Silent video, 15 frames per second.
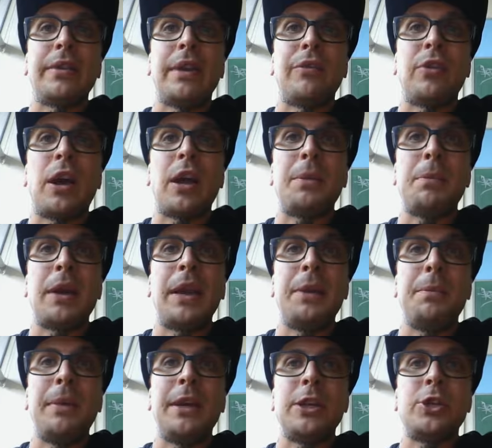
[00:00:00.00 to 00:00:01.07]
as I've gotten my
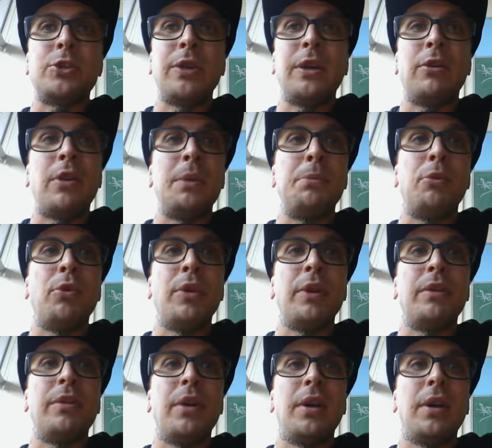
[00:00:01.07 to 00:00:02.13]
administrator on
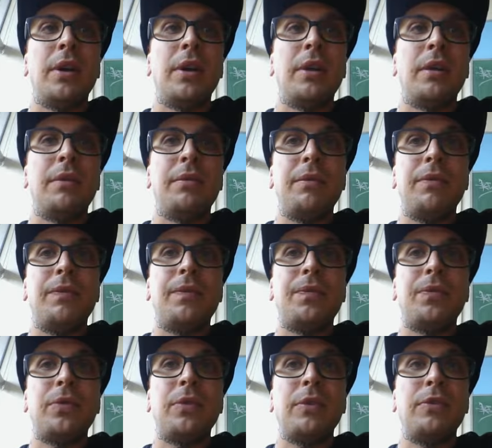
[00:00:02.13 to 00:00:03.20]
board
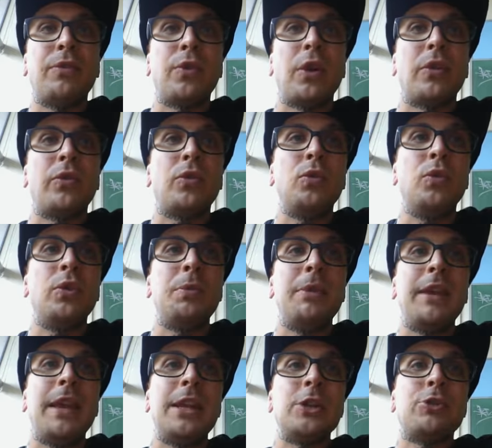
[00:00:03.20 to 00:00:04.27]
for our school to
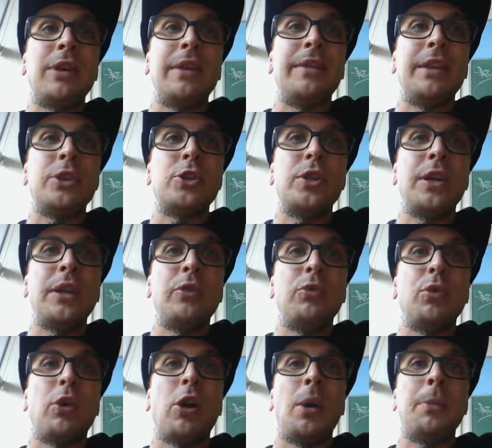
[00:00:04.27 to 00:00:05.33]
begin transitioning
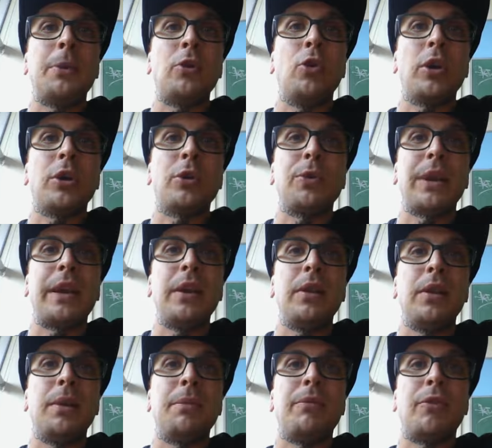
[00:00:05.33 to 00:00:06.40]
to a Common Core
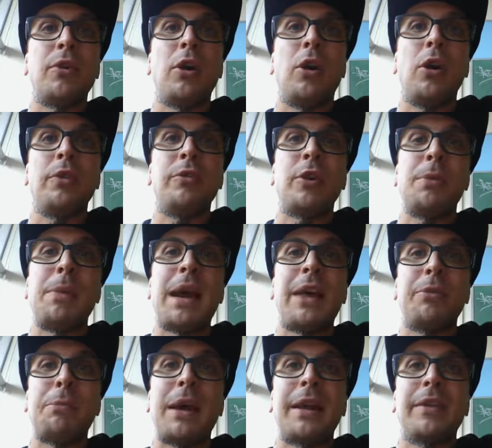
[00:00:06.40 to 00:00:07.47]
curriculum for all of our
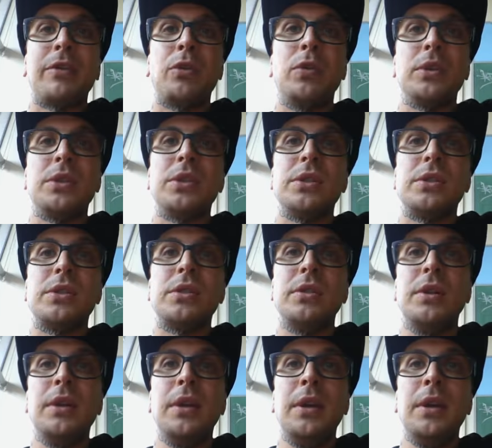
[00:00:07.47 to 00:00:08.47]
mathematics courses.